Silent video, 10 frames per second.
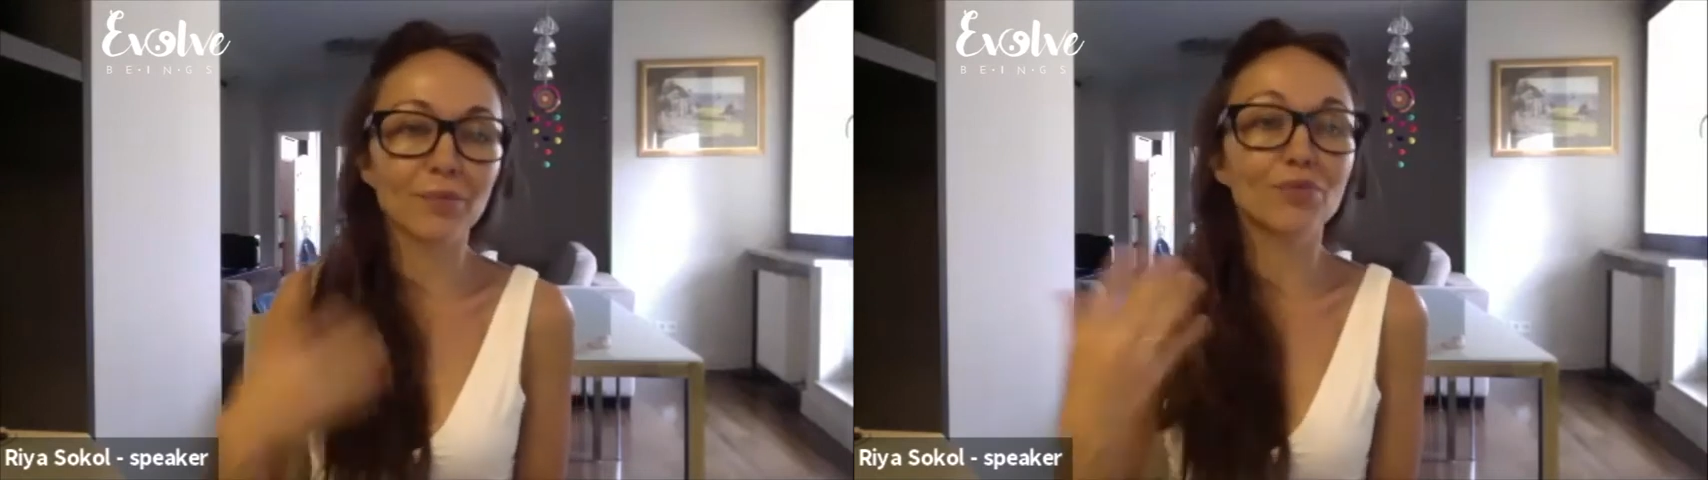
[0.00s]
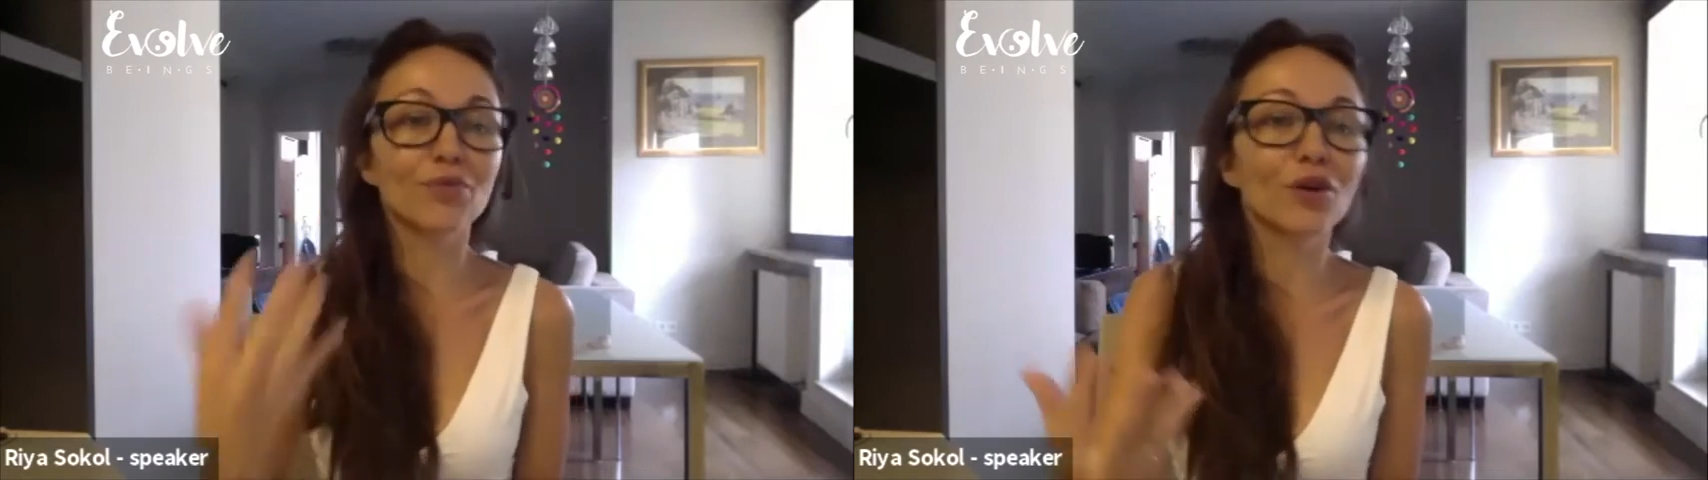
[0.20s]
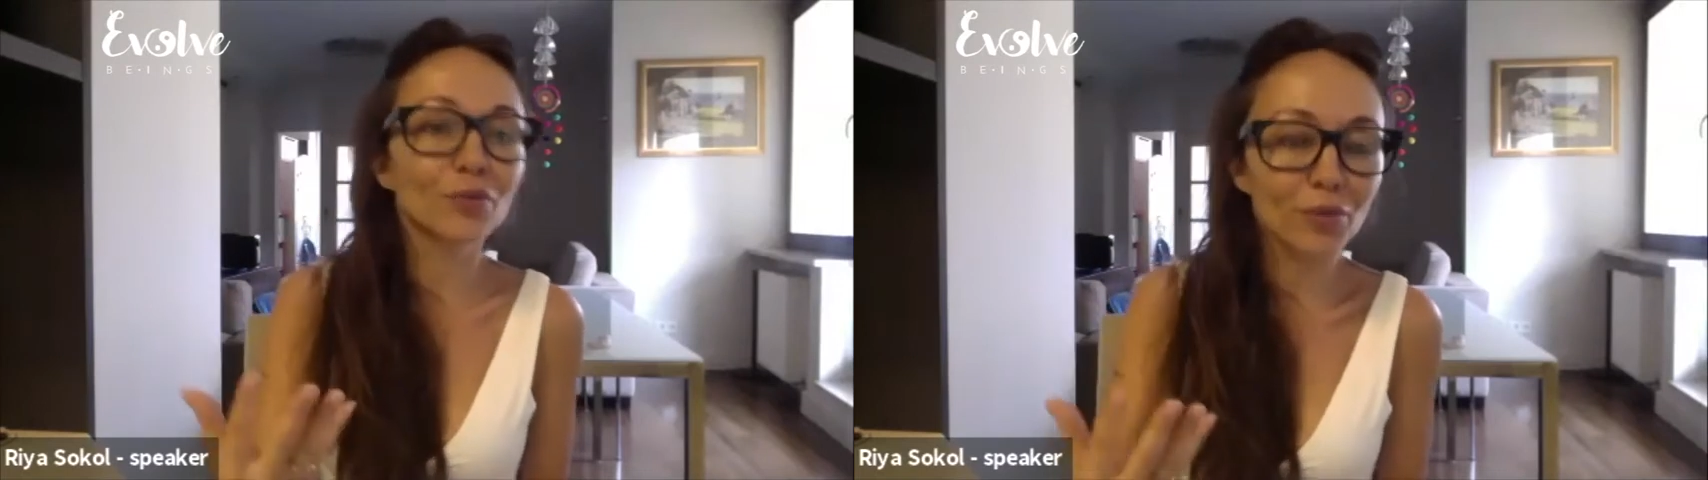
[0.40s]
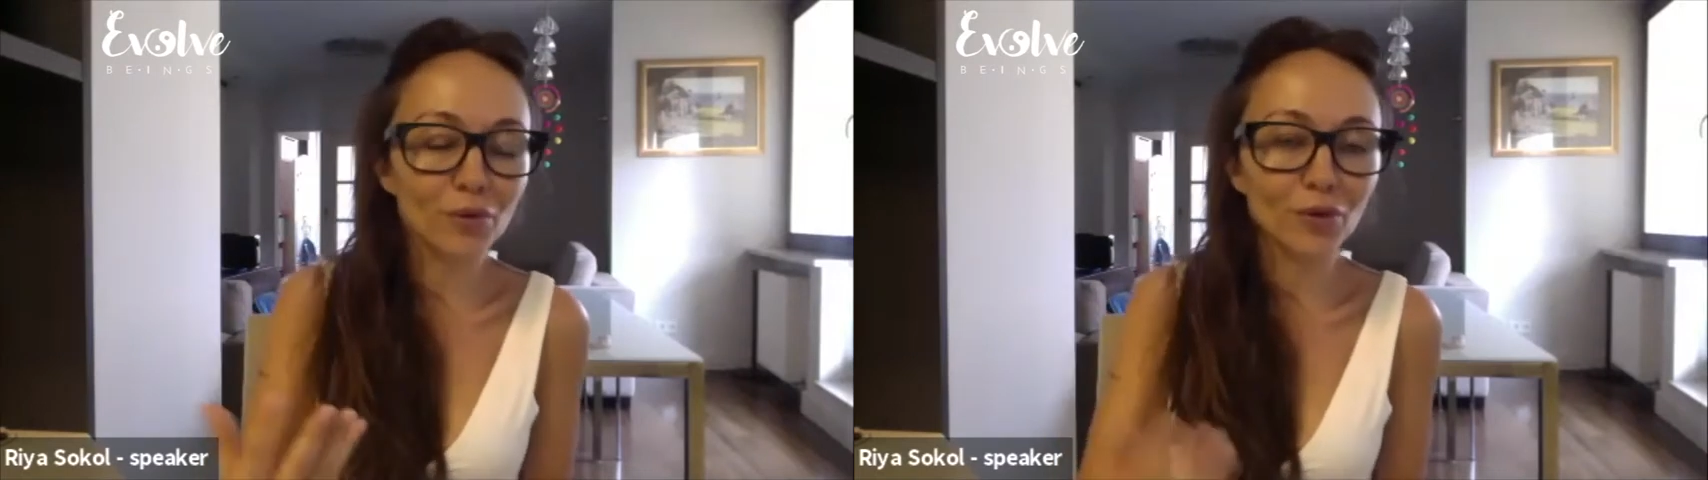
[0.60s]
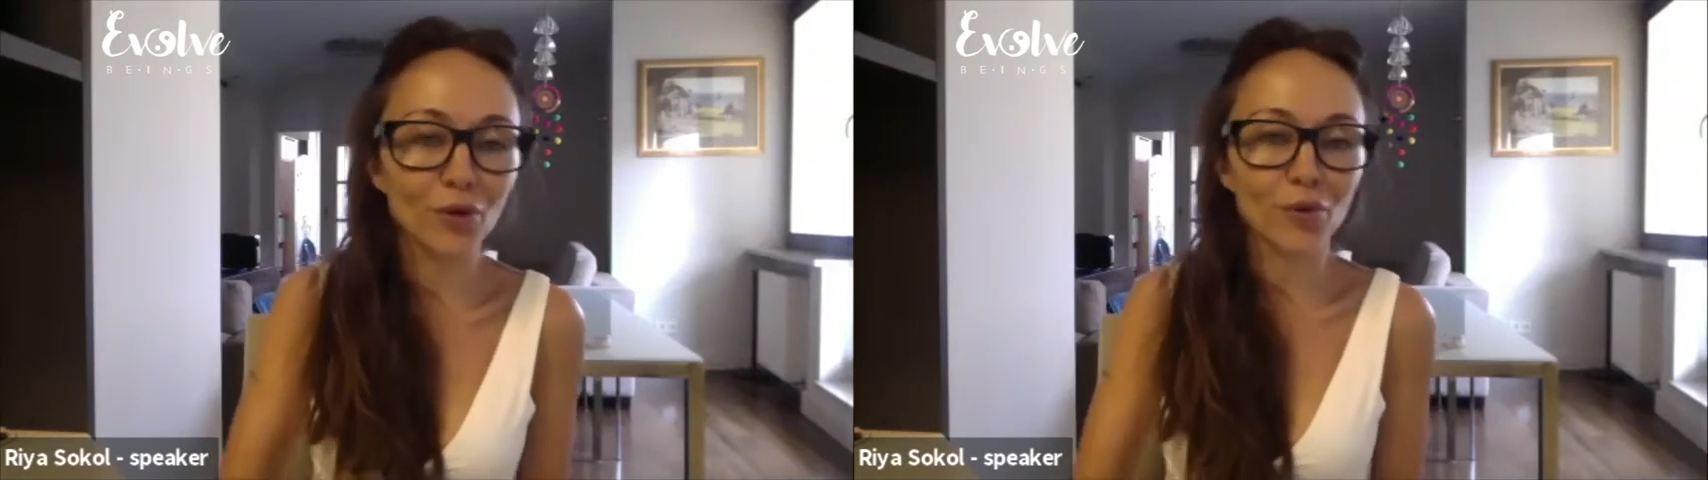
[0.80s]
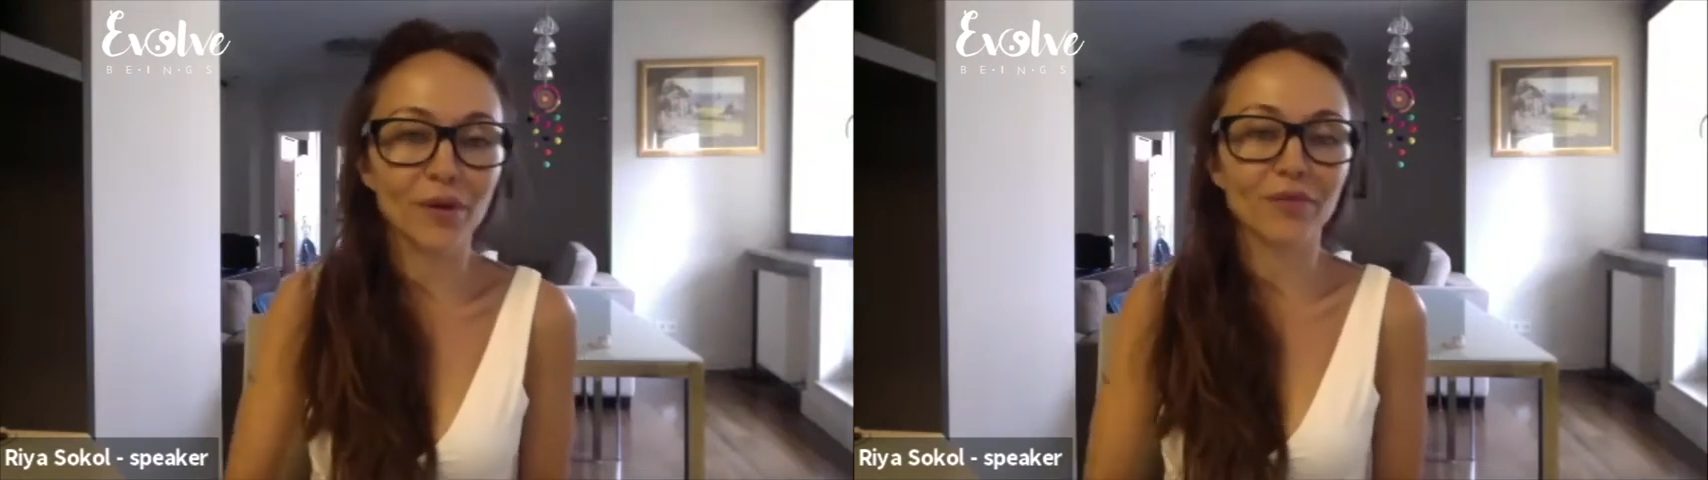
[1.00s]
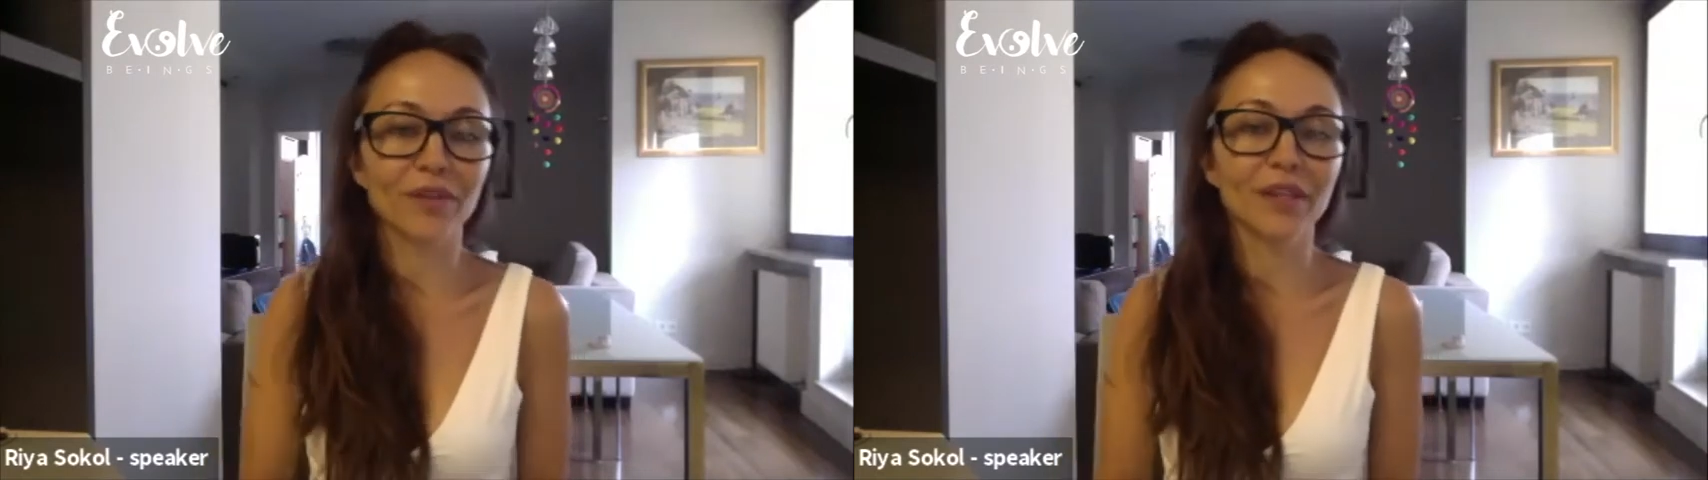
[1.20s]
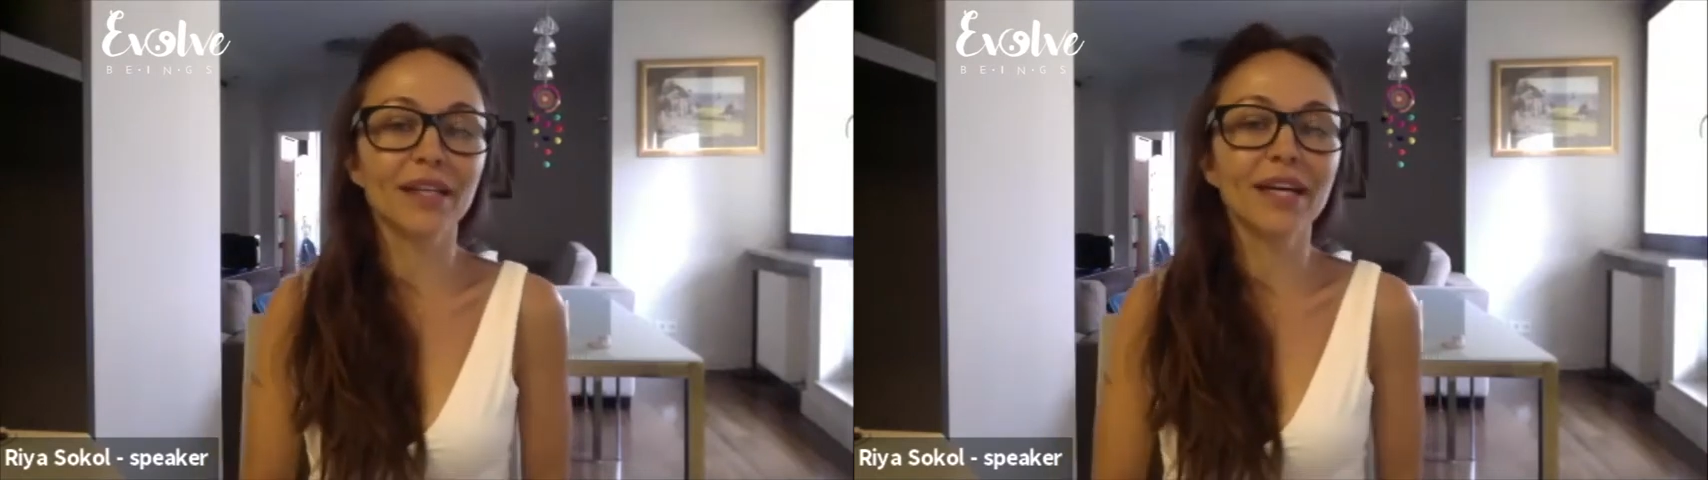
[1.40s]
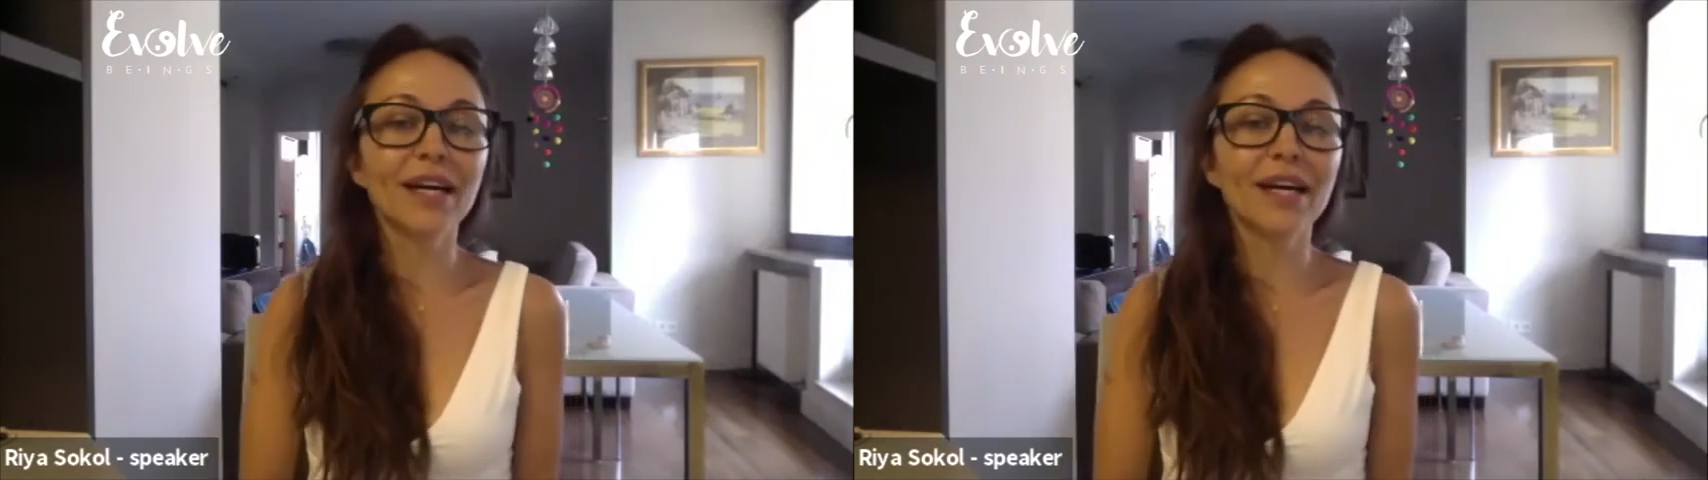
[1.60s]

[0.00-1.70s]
brought pornography,